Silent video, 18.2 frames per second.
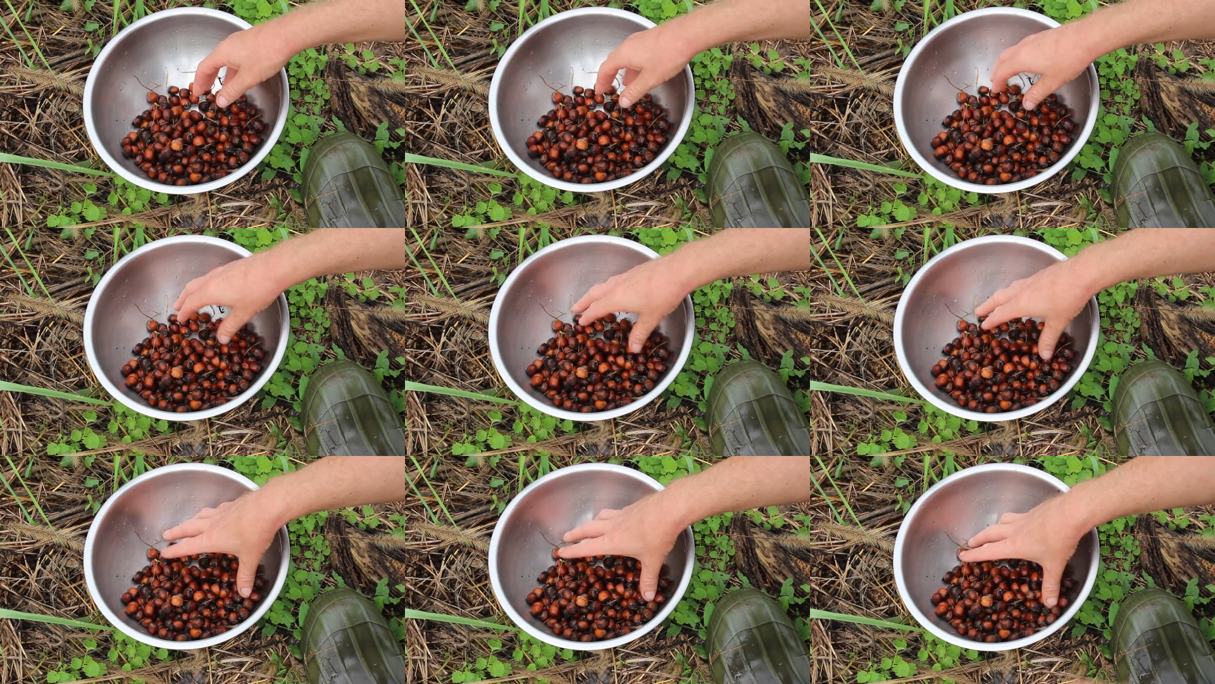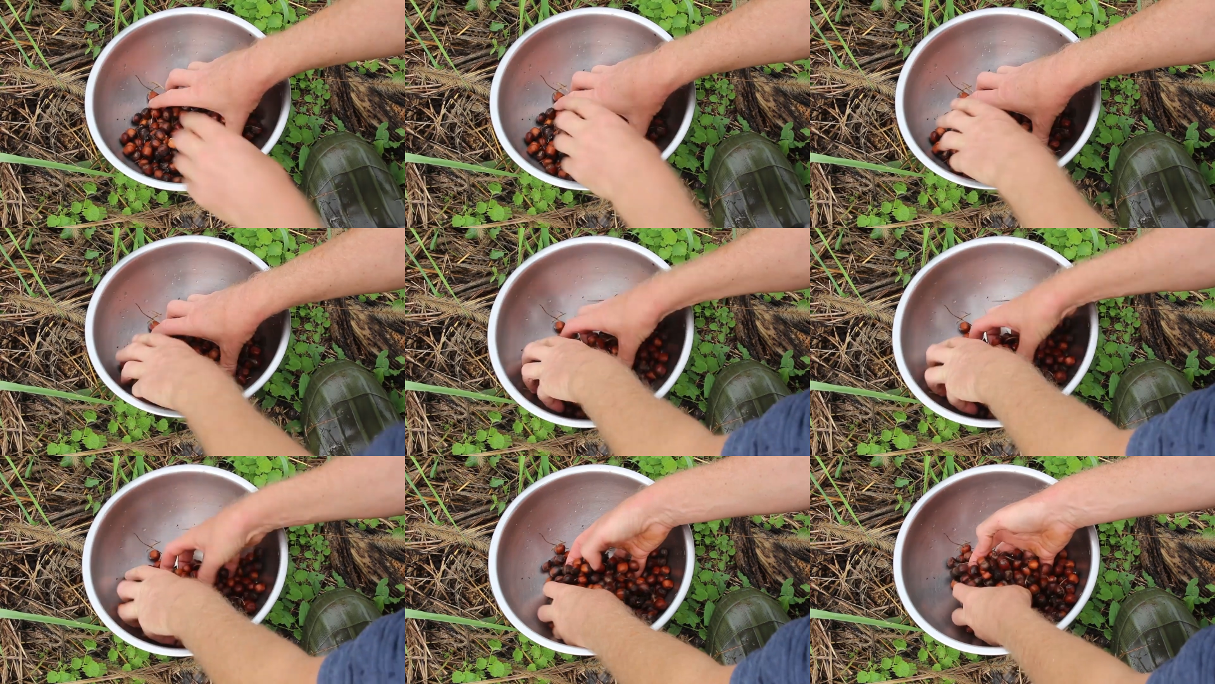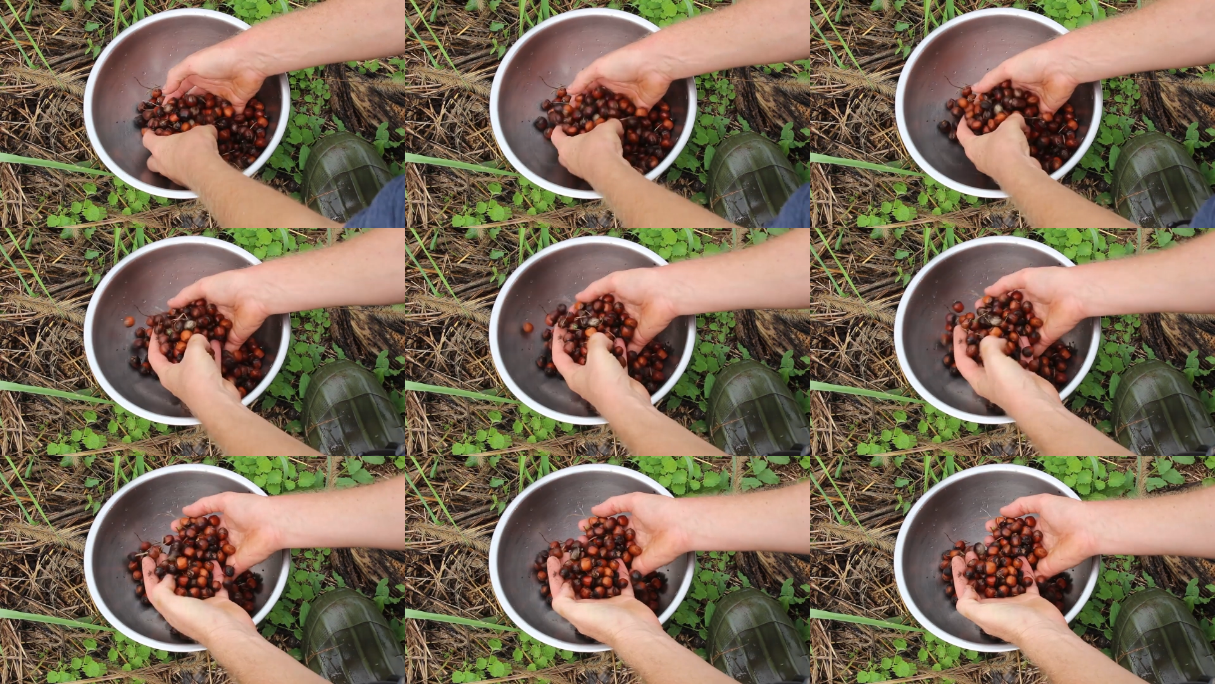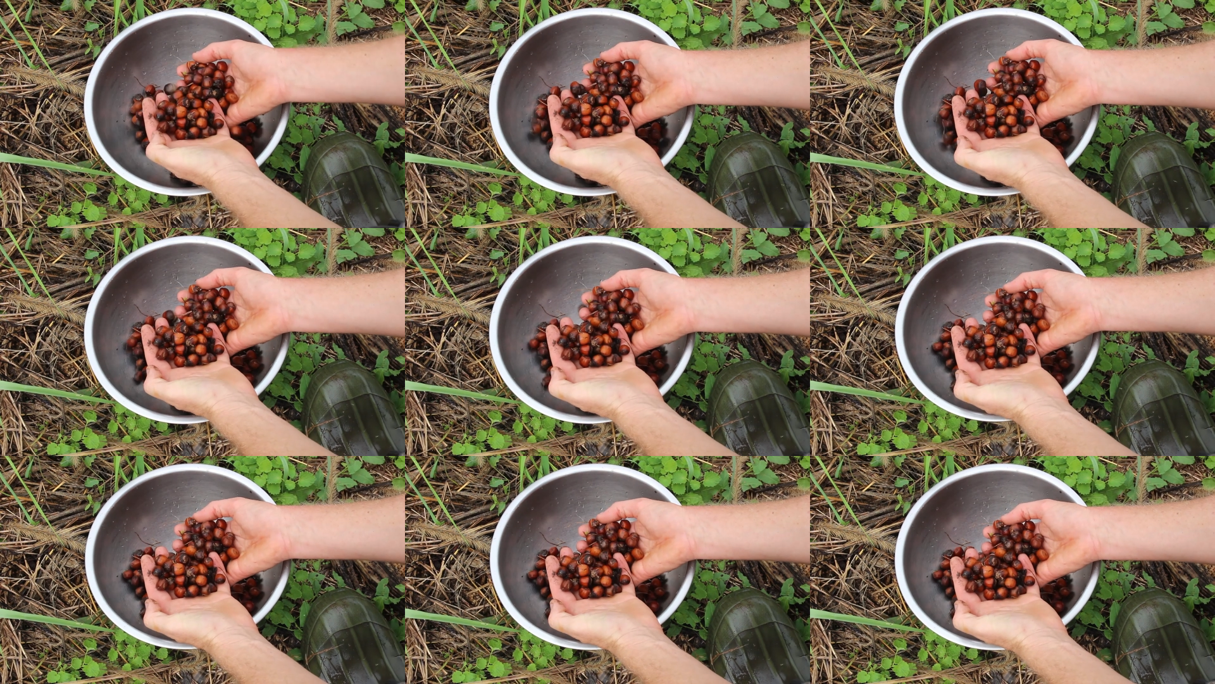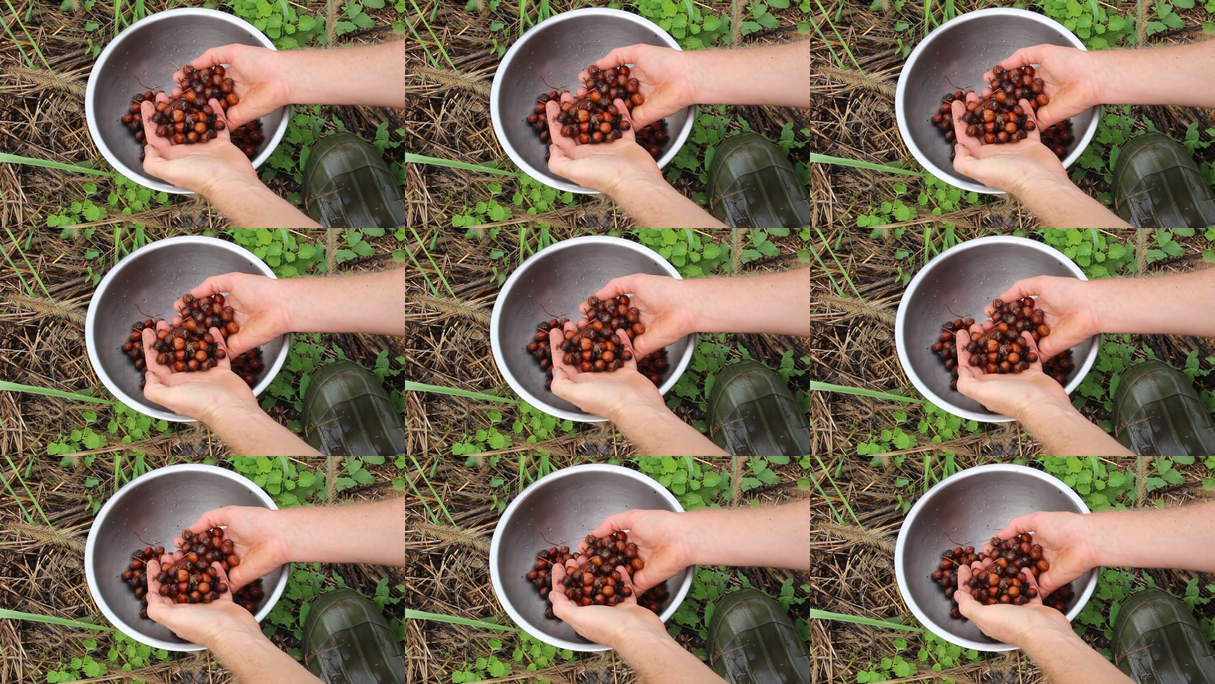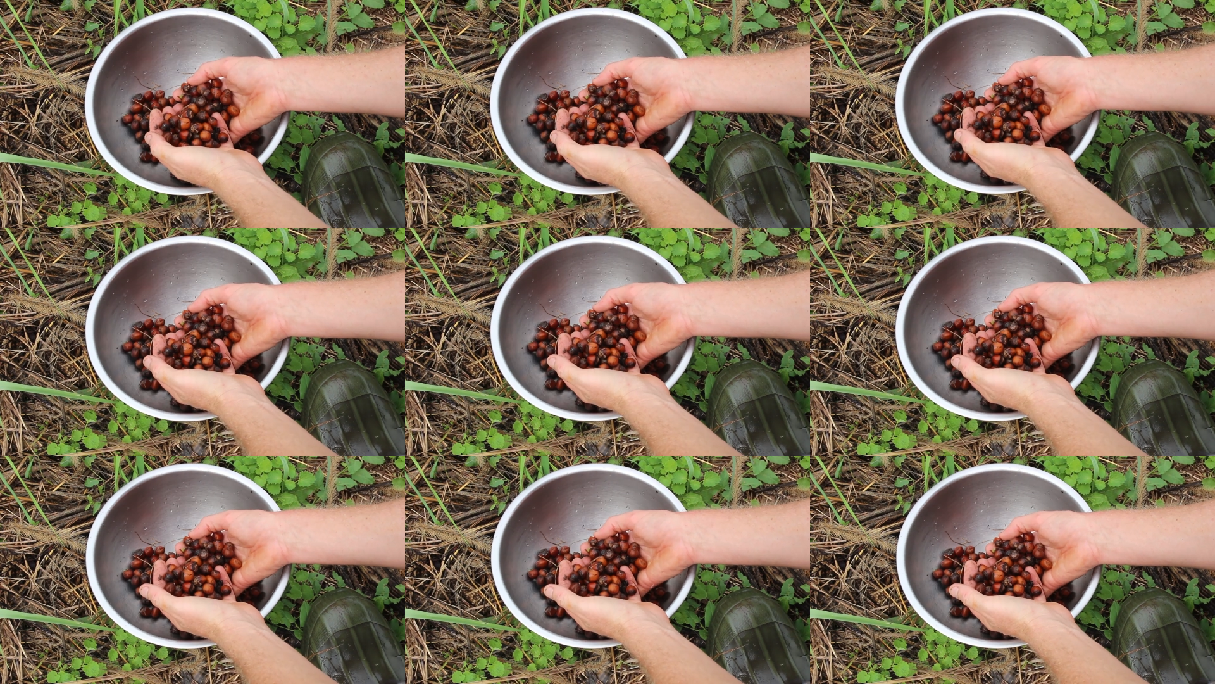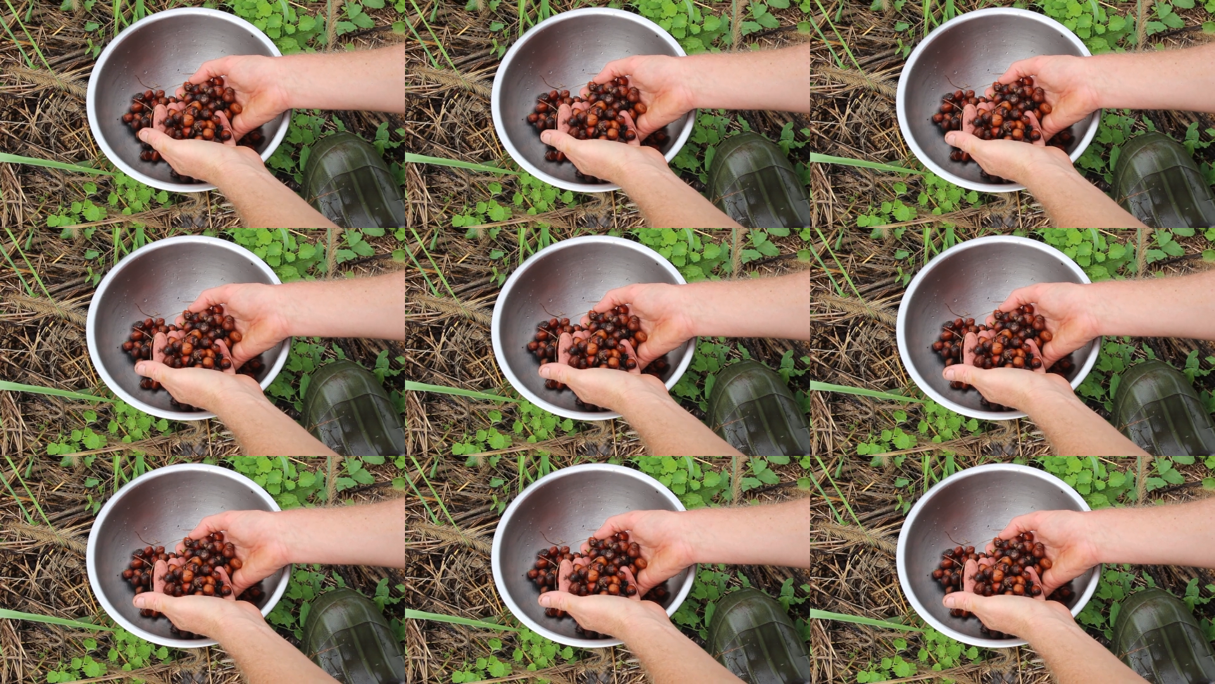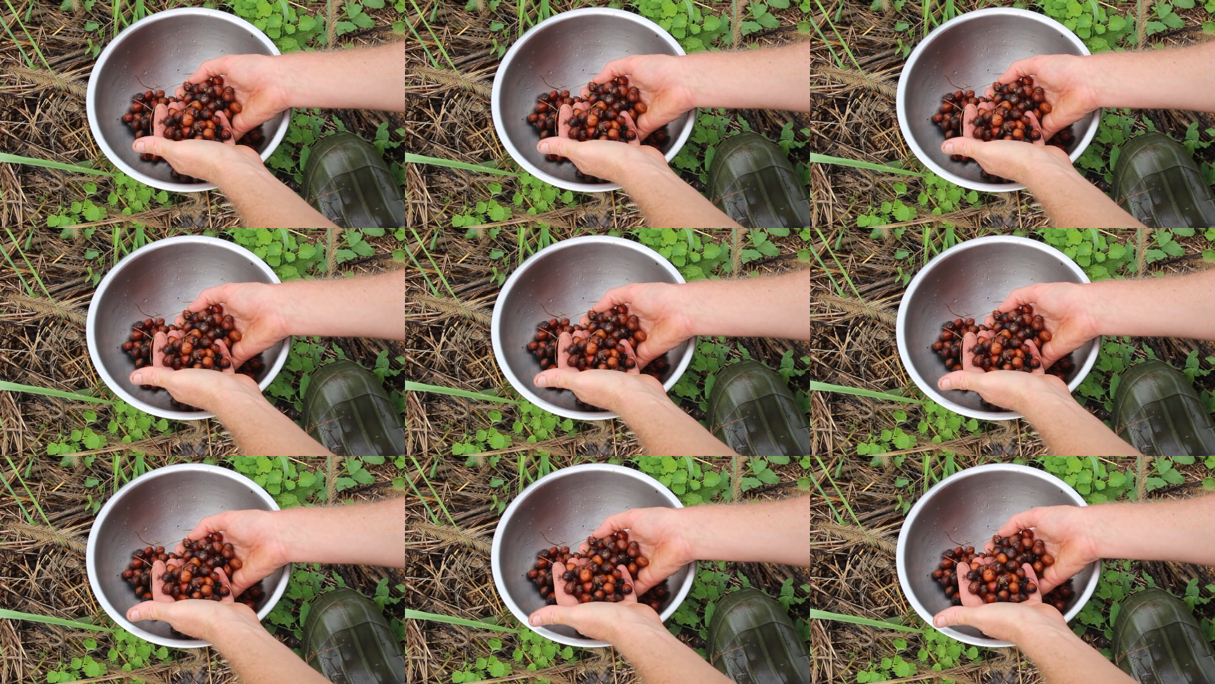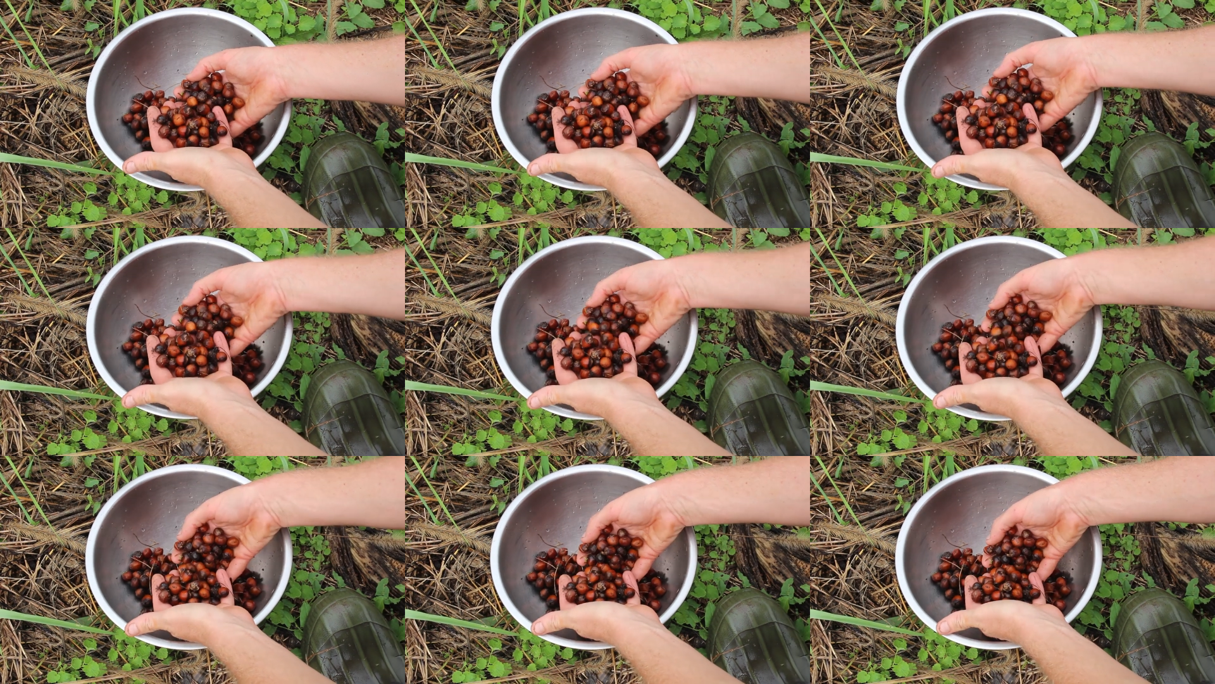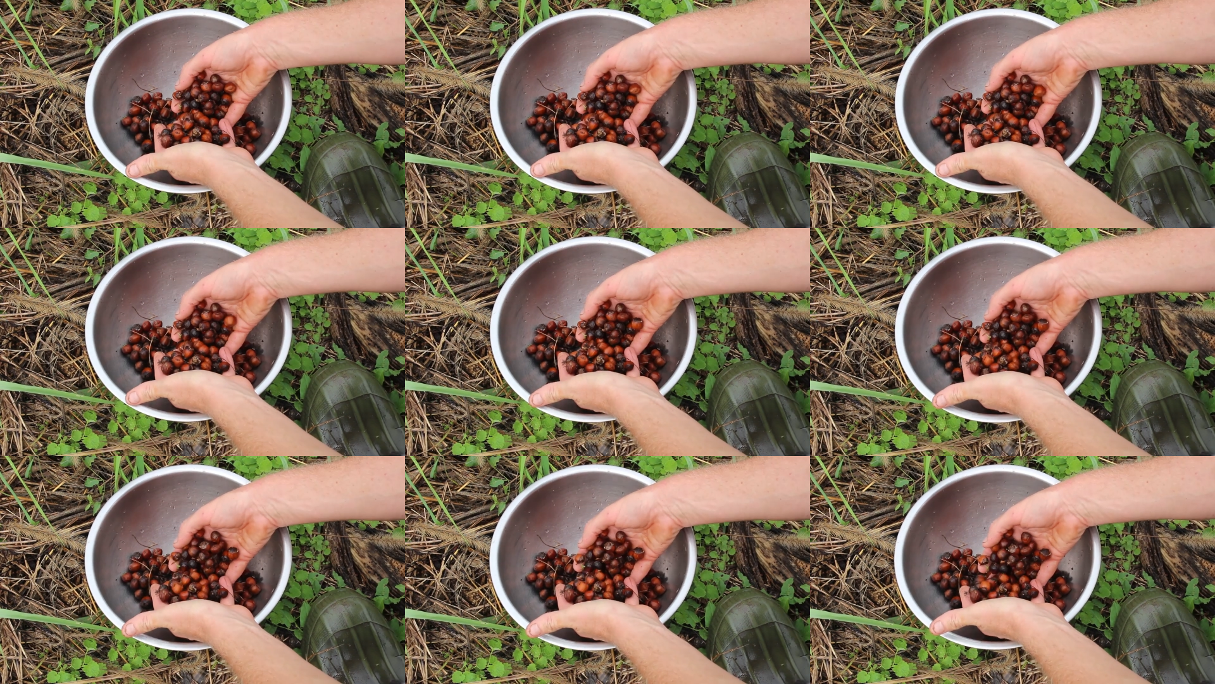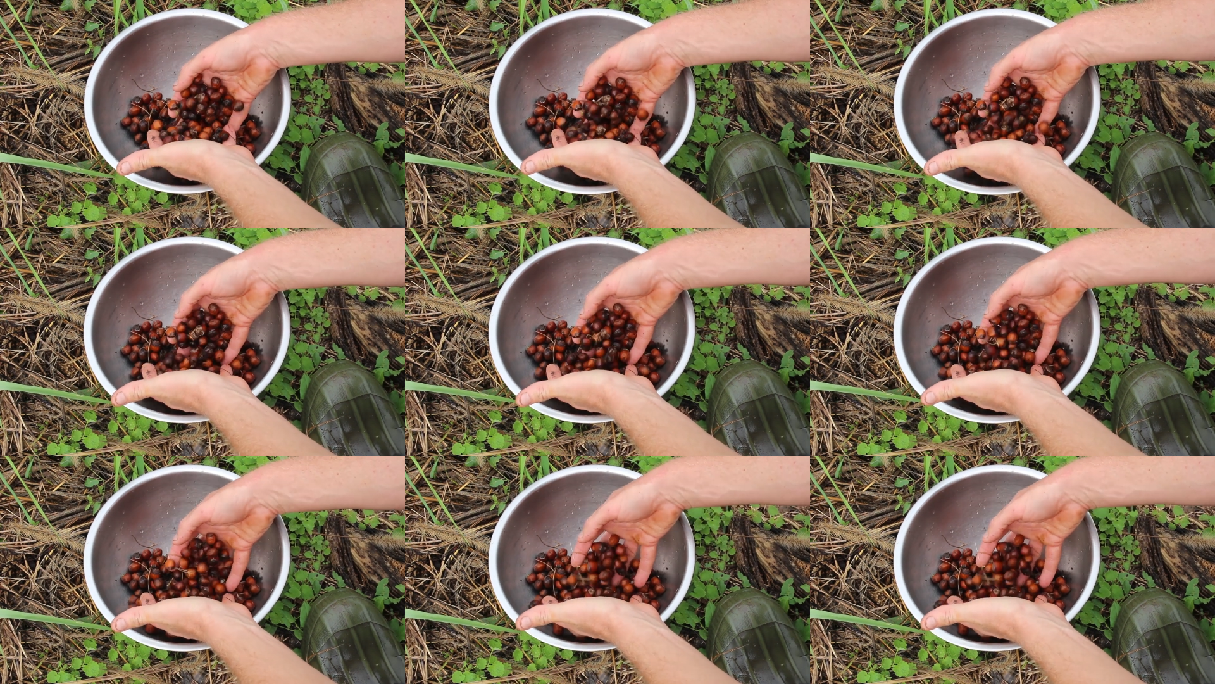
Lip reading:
No face is visible, so there are no lips to read.